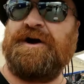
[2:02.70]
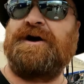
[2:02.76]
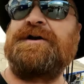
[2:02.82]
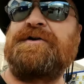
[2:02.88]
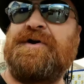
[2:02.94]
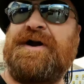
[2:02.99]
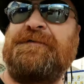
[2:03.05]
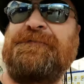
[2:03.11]

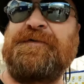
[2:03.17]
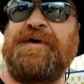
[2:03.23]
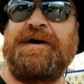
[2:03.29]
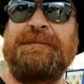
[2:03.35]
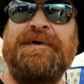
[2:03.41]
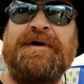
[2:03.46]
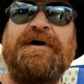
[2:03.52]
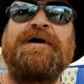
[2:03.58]
autograph
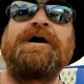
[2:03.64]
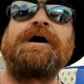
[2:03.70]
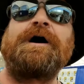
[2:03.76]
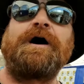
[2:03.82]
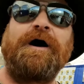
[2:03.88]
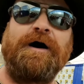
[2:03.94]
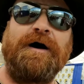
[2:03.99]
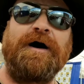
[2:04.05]
from
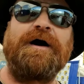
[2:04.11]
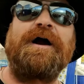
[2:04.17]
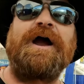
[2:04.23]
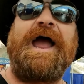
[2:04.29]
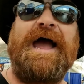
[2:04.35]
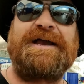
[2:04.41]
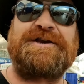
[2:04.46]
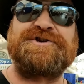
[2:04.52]
are
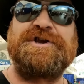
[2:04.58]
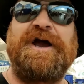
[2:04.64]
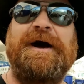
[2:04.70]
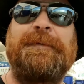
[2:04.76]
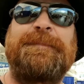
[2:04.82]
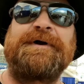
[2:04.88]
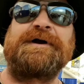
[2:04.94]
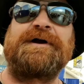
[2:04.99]
actually
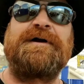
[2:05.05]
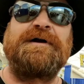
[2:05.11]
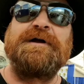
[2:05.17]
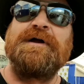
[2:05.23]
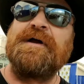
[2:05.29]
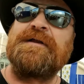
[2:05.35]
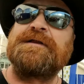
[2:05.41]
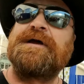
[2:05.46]
up here,
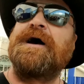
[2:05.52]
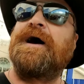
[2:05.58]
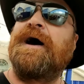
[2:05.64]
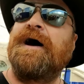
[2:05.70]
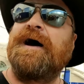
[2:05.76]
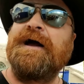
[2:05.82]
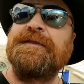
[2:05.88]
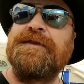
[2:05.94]

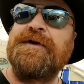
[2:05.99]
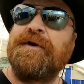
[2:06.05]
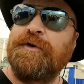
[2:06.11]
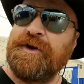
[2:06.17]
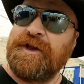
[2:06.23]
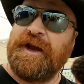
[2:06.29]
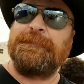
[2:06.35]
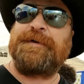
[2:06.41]
uh, and they're
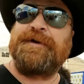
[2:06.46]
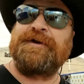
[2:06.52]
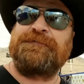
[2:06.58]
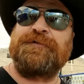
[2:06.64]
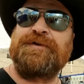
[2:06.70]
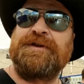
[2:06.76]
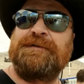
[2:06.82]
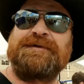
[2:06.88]
only up here
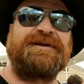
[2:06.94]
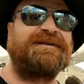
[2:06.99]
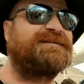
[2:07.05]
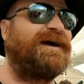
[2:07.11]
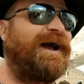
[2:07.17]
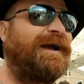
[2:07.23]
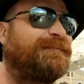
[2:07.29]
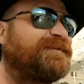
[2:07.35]
for limited
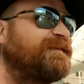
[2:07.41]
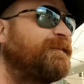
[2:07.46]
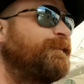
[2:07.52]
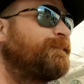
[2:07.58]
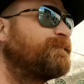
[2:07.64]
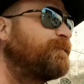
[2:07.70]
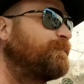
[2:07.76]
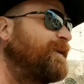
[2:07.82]
times.
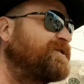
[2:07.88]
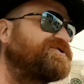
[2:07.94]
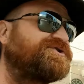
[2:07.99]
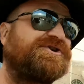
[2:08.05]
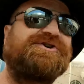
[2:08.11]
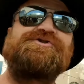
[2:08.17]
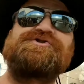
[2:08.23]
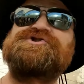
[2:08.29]
So make
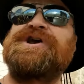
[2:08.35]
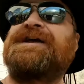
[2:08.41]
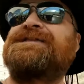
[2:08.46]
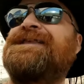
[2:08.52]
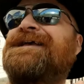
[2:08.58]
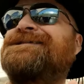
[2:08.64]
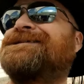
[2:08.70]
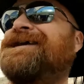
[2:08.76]
sure you check
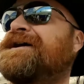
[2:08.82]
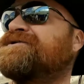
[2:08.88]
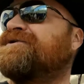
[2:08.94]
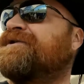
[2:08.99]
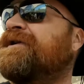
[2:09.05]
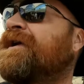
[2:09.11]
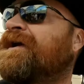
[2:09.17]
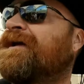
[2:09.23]
that
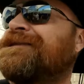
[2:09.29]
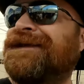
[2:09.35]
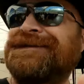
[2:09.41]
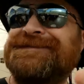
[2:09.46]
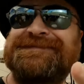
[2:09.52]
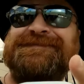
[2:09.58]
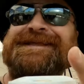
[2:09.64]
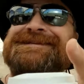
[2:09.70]
schedule.
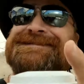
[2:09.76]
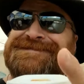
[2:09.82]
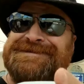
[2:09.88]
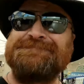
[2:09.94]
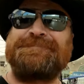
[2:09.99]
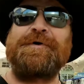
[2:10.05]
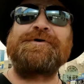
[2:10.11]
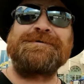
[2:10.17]
That's that's the
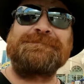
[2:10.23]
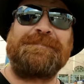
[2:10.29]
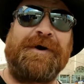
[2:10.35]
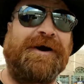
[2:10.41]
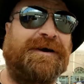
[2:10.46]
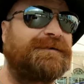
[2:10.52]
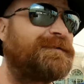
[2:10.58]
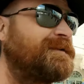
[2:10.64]
important
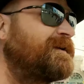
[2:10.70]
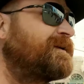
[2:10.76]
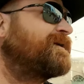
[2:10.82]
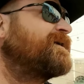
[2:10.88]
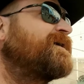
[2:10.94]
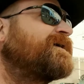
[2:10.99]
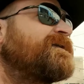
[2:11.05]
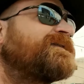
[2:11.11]
part.
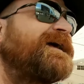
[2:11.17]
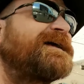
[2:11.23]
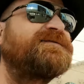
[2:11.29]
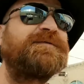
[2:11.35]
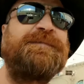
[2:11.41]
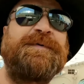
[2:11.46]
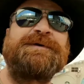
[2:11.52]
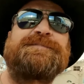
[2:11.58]
That's
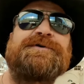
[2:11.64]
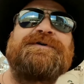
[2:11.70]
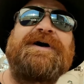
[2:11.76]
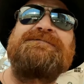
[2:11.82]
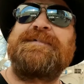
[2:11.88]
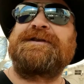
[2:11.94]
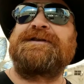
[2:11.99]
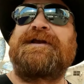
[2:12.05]
what people who
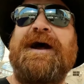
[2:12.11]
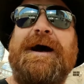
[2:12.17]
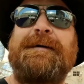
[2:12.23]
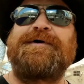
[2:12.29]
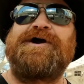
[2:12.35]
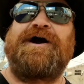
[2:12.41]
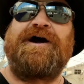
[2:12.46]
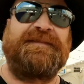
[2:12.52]
haven't been to
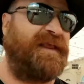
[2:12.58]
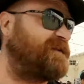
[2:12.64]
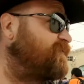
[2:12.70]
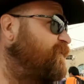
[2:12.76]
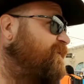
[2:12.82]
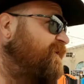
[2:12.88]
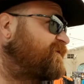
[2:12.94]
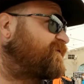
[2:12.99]
Comic Con.
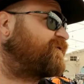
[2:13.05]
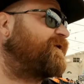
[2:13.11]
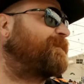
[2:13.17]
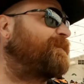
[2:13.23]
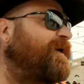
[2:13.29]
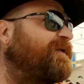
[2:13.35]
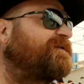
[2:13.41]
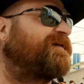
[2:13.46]
That's where they screw
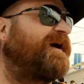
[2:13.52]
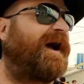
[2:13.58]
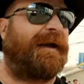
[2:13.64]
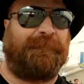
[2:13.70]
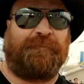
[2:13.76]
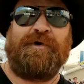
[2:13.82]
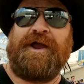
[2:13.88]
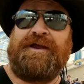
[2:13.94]
up all the
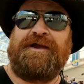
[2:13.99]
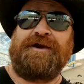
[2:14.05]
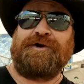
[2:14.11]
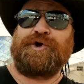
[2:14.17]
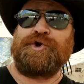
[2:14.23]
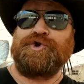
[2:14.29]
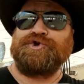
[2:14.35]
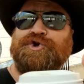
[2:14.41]
time. Right here,
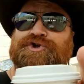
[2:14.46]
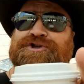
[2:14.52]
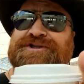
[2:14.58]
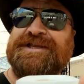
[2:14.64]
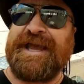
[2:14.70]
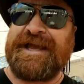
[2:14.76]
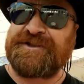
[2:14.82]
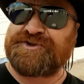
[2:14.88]
your
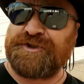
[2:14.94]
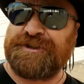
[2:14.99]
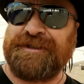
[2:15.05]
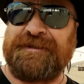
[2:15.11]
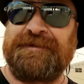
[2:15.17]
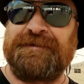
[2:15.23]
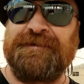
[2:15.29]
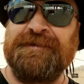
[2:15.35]

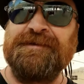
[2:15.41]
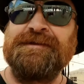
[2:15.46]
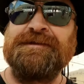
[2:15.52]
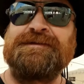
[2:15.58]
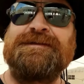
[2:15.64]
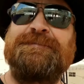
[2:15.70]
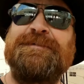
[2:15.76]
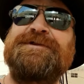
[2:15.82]
scheduling.
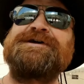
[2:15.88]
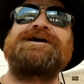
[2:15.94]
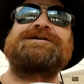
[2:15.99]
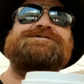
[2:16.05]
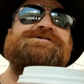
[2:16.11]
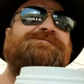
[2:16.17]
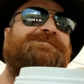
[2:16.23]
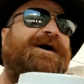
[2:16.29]
Let me
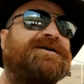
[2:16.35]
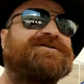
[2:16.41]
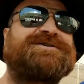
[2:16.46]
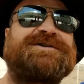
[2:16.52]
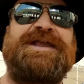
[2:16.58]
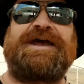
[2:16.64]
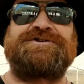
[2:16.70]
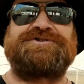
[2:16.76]
talk to you about your
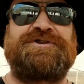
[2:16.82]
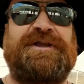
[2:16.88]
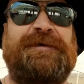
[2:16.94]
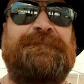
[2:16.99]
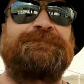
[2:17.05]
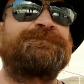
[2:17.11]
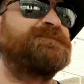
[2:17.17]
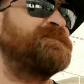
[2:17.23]
scheduling.